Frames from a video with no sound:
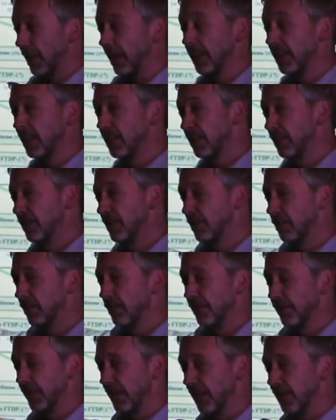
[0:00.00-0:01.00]
back in
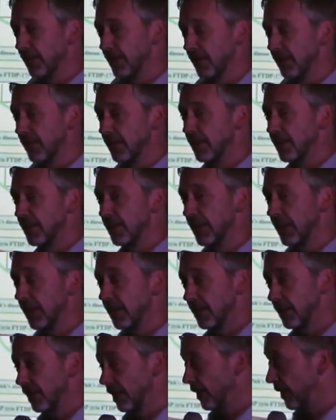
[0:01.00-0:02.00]

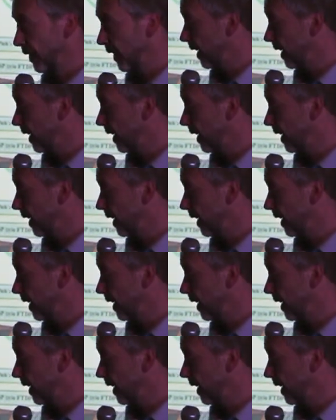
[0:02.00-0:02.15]
2006, I